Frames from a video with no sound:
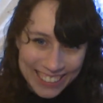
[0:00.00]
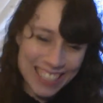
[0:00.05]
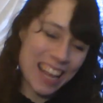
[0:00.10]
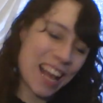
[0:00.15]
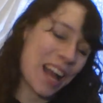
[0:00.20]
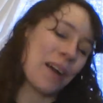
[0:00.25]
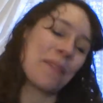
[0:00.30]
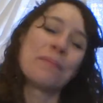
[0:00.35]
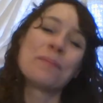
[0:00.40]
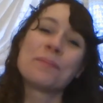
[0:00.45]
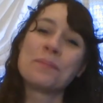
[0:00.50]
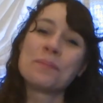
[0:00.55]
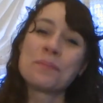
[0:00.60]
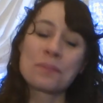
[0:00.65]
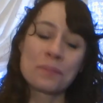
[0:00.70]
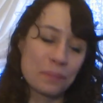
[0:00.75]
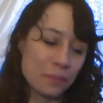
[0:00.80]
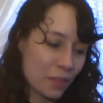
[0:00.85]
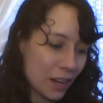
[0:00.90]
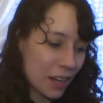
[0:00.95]
job.
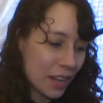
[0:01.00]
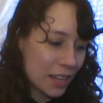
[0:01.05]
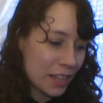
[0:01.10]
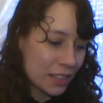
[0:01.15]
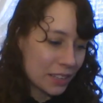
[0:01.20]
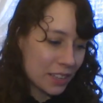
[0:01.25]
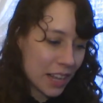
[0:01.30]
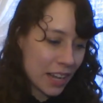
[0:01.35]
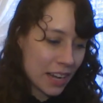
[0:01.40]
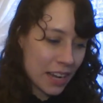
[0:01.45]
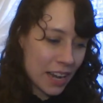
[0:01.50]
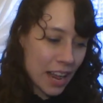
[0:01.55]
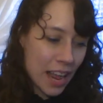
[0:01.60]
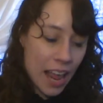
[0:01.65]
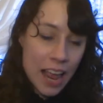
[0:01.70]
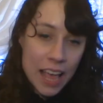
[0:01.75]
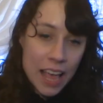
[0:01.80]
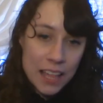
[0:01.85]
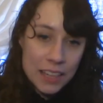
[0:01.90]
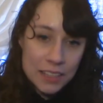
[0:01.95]
Then
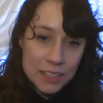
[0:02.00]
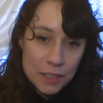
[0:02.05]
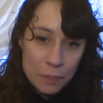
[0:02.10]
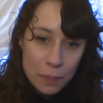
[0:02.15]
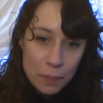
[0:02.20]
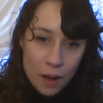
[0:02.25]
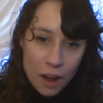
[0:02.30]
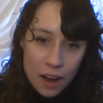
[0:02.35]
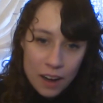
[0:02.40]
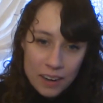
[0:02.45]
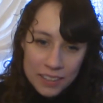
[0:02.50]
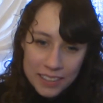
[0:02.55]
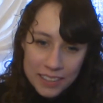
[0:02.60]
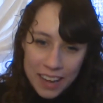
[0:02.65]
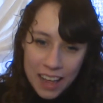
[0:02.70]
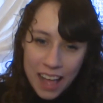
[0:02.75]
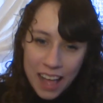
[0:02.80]
hands apart,